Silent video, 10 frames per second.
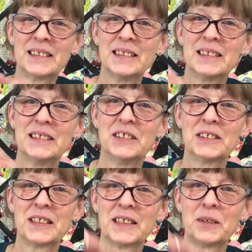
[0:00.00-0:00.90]
And this is
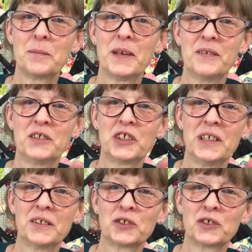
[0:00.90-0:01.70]
just a little bit of chenille